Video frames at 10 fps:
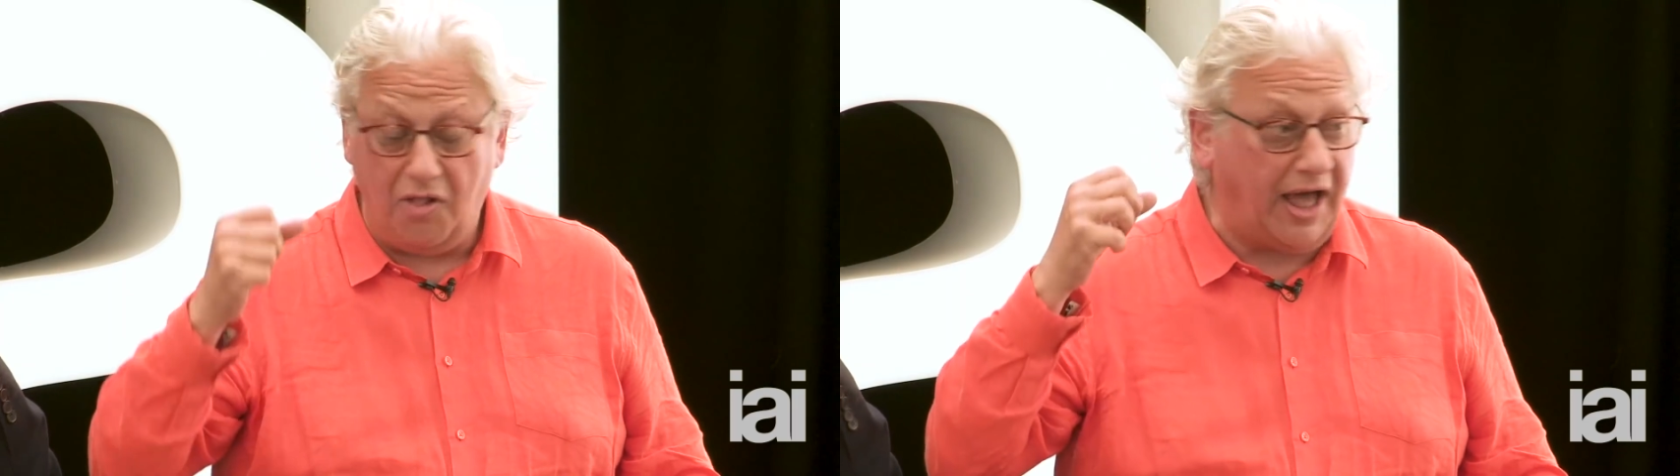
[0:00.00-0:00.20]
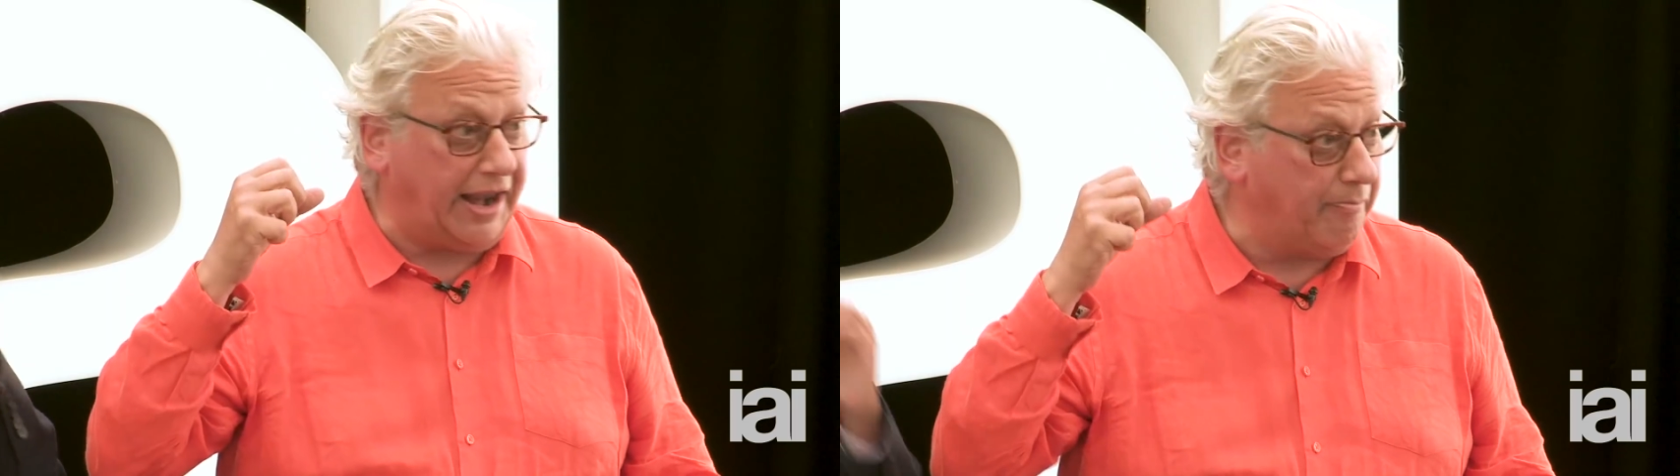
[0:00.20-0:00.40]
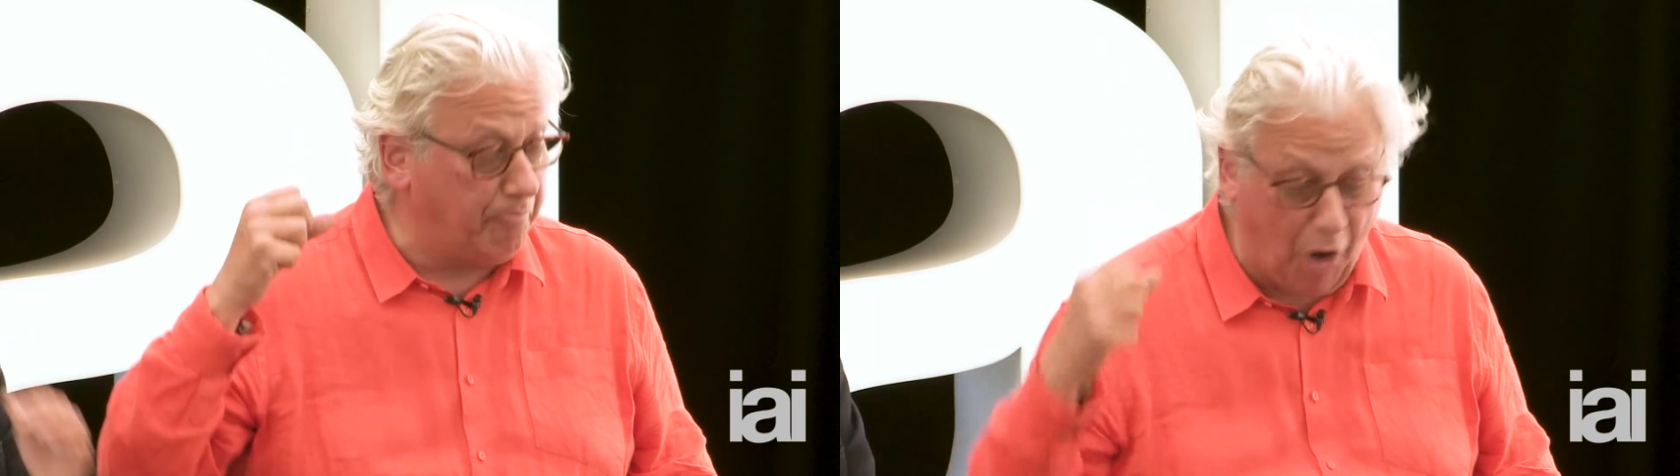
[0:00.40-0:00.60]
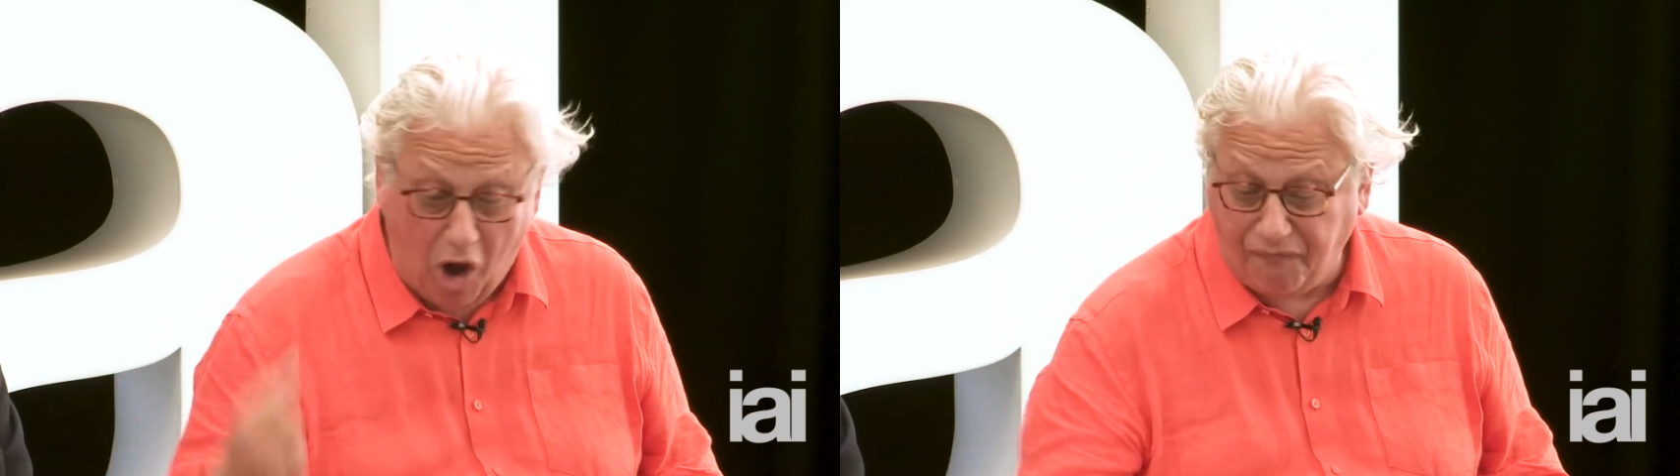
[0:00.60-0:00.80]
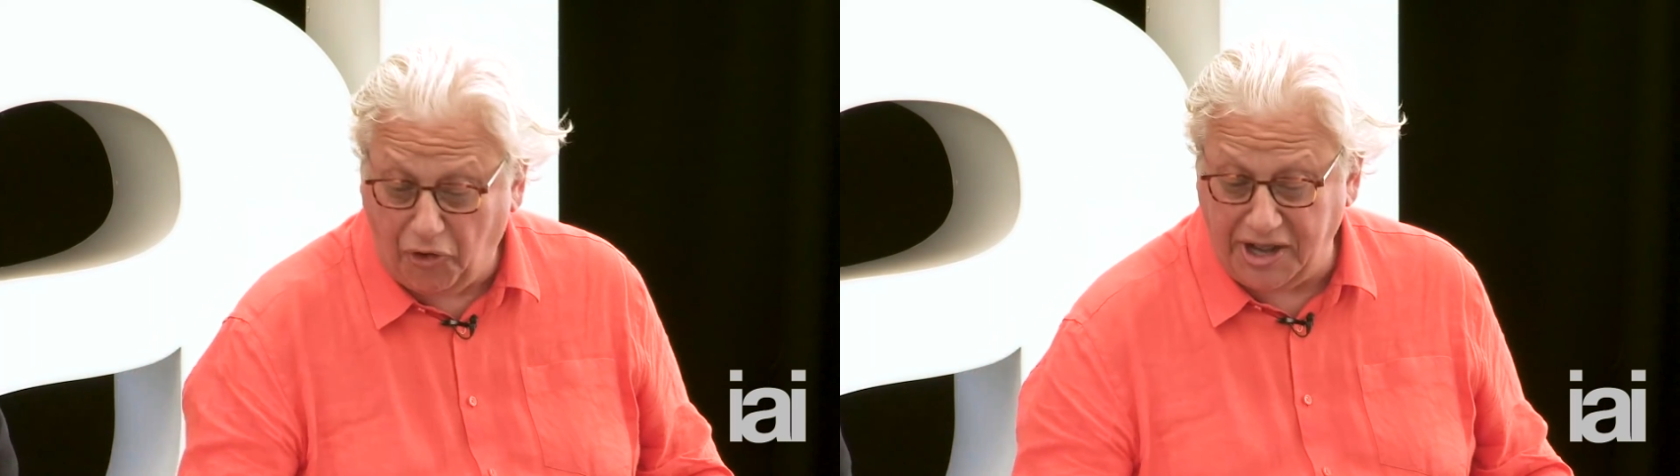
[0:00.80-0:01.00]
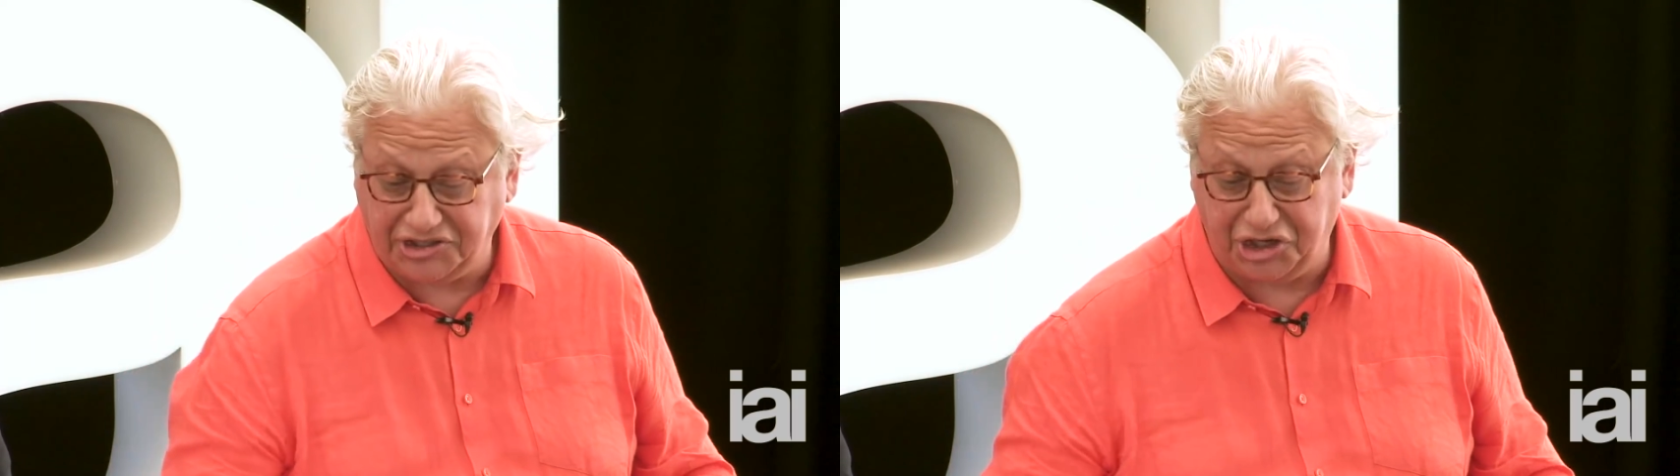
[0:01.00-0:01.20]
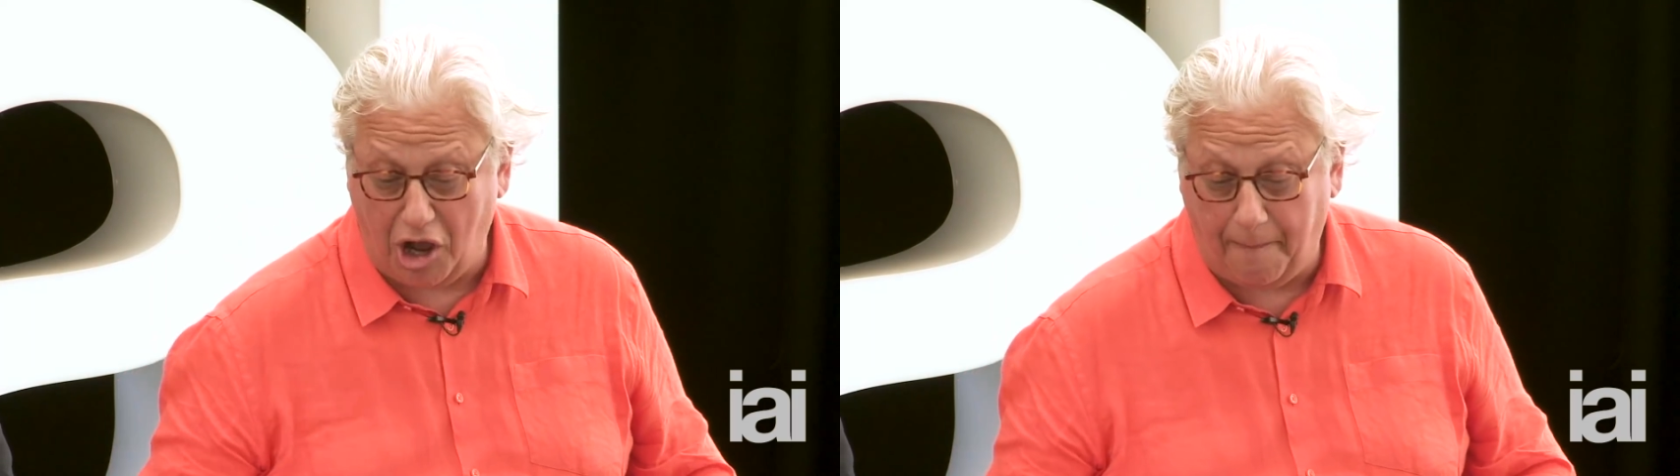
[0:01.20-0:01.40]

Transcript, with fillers: that impoverished our